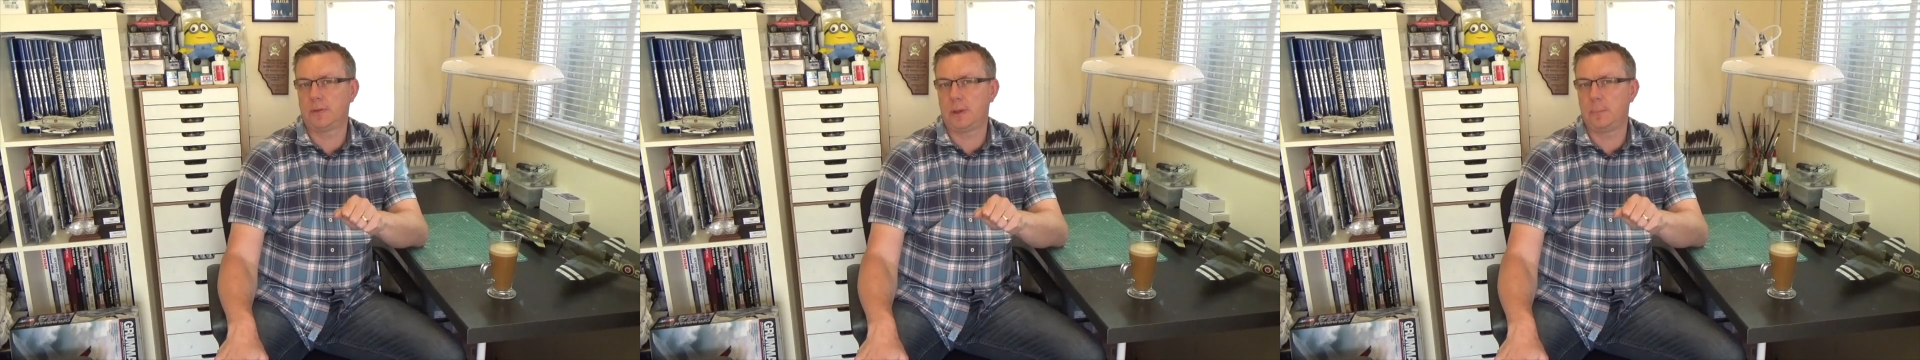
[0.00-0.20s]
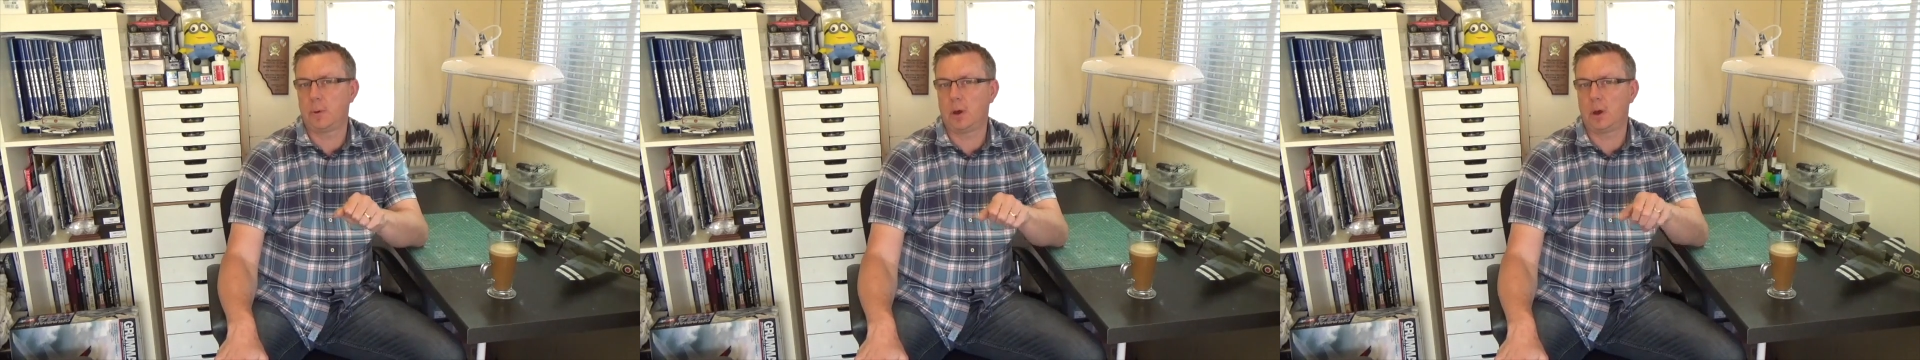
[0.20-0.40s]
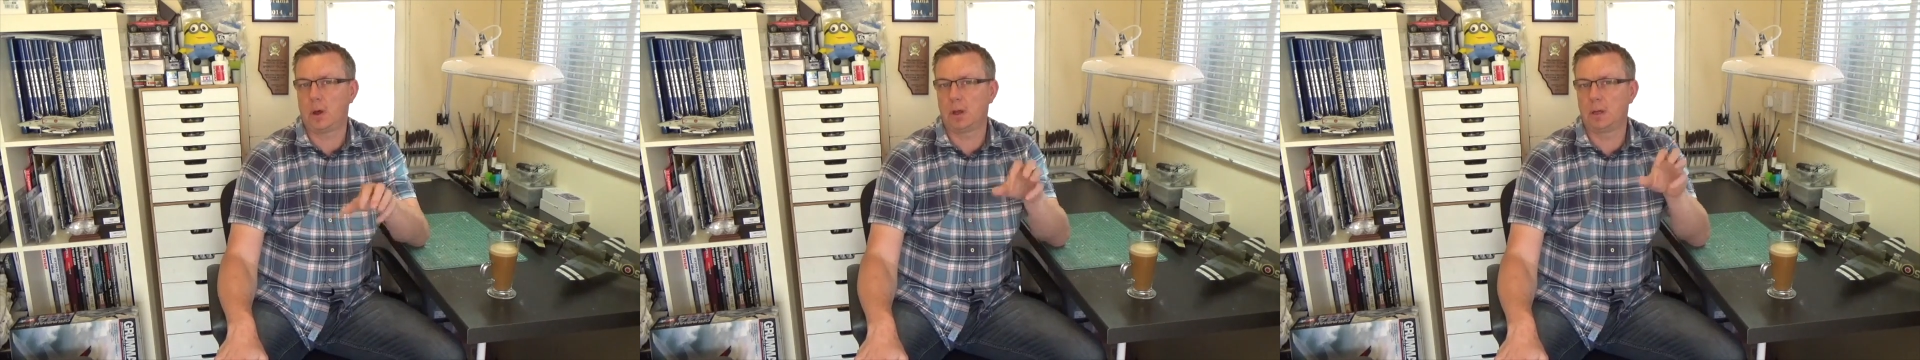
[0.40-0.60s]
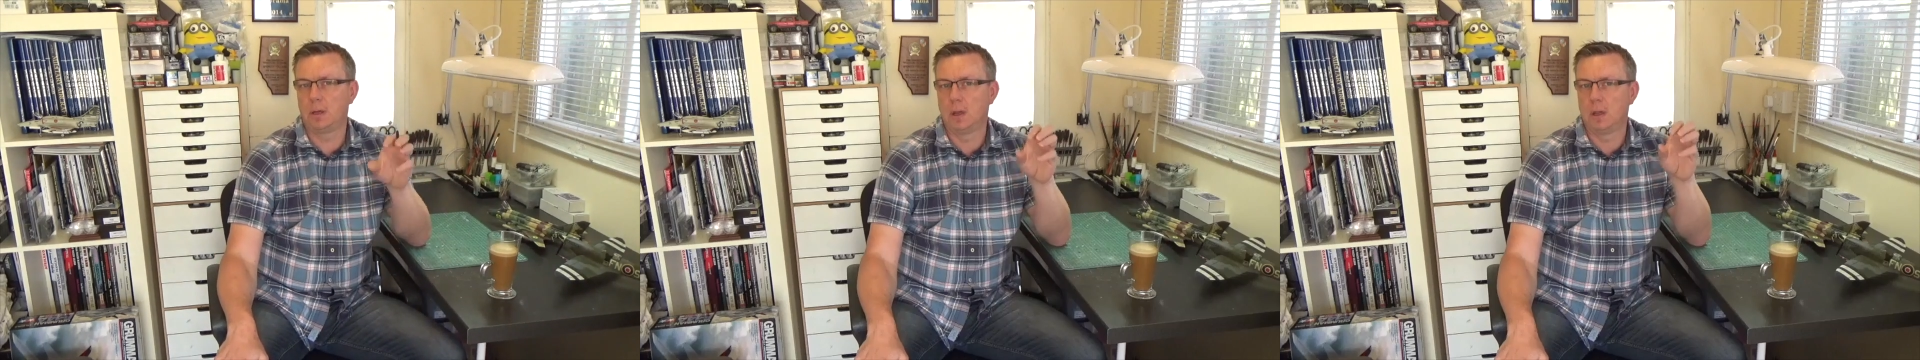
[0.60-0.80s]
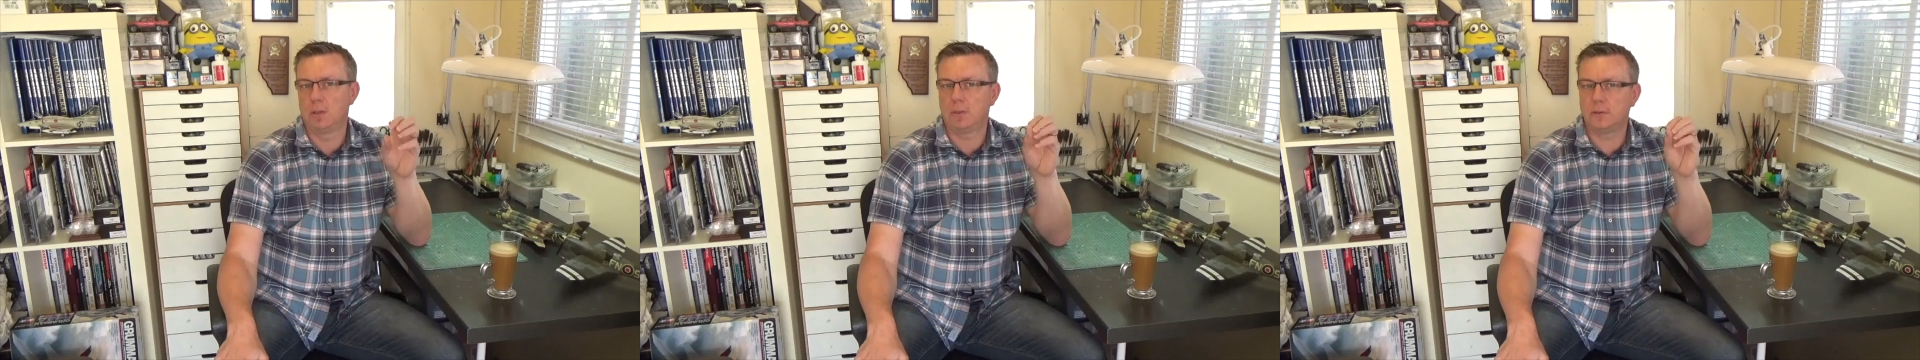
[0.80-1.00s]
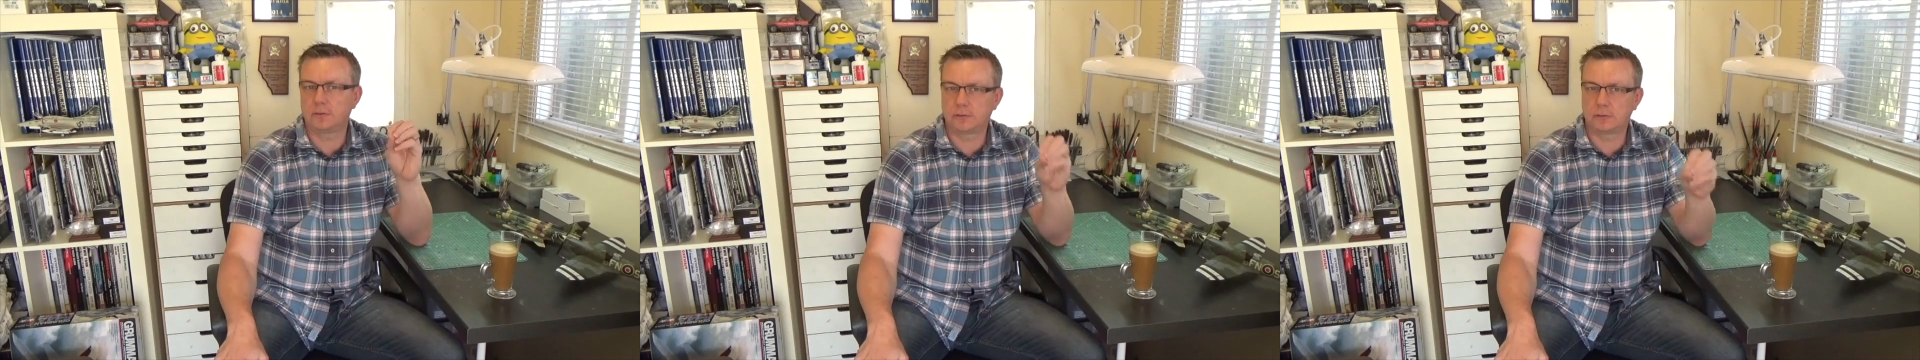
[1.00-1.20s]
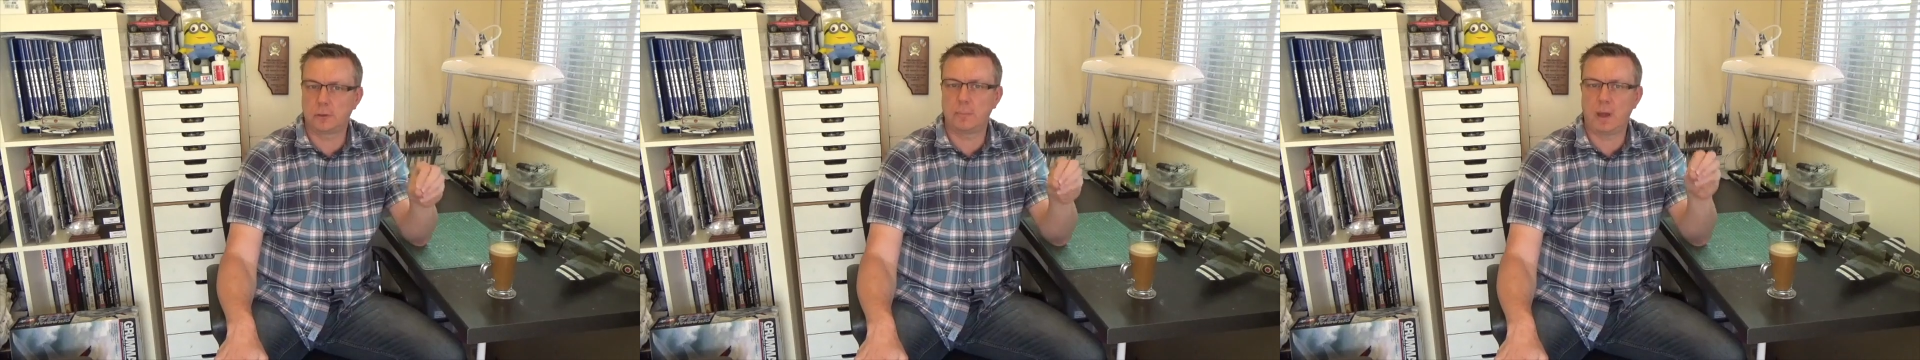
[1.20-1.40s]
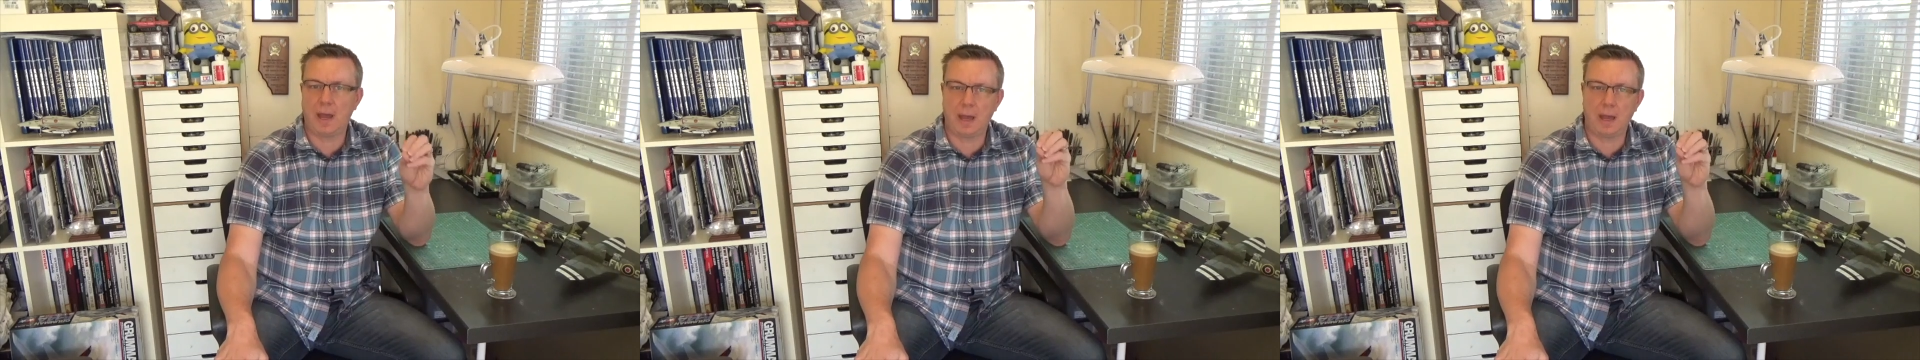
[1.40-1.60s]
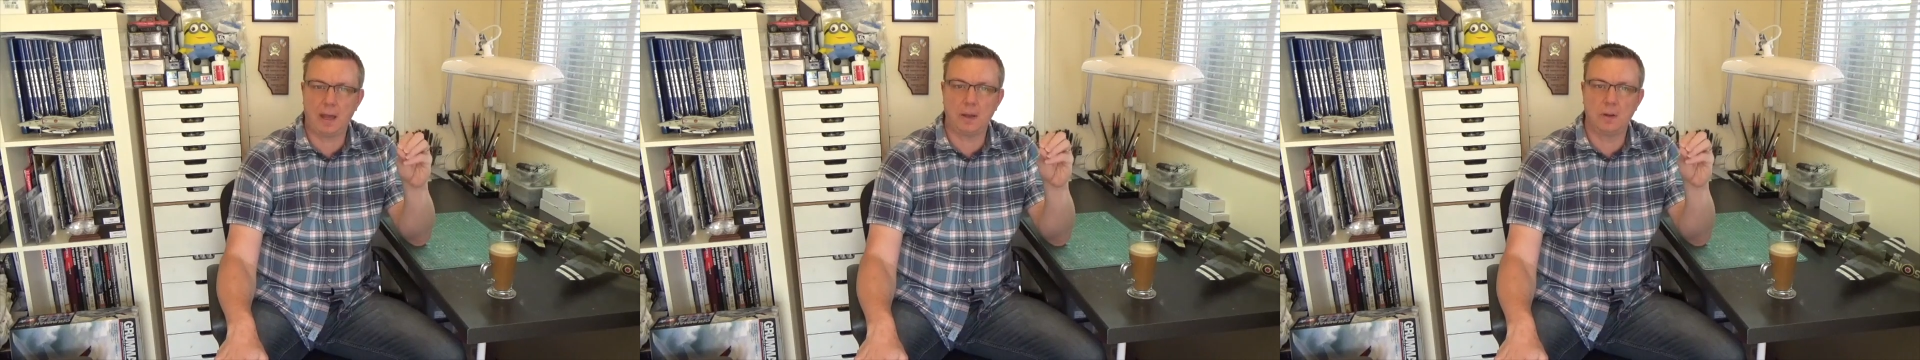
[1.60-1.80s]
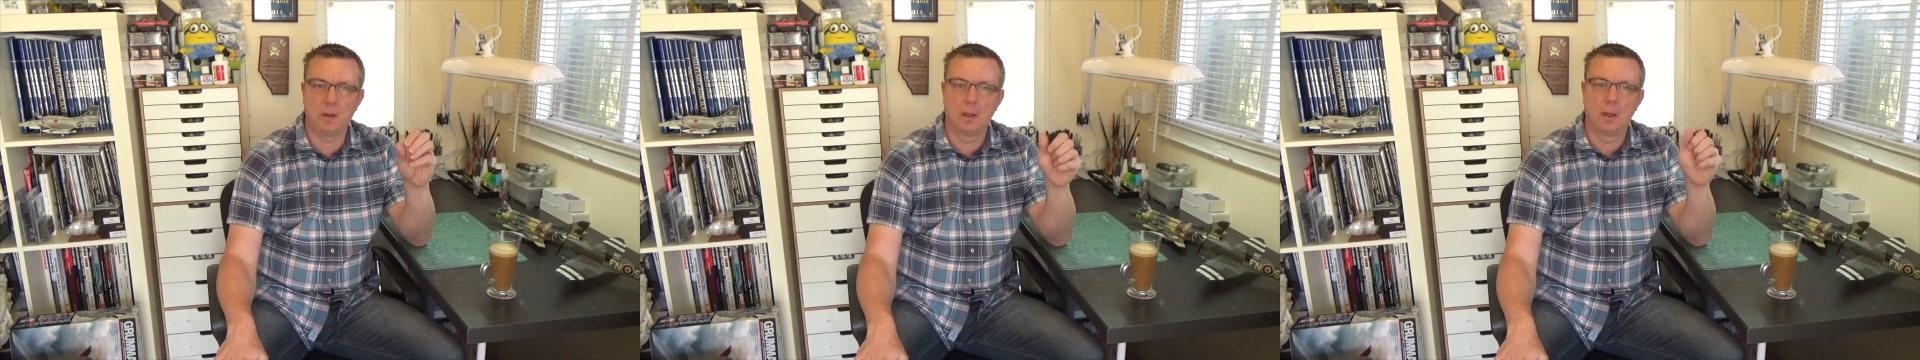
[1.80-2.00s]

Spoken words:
they buy, that somehow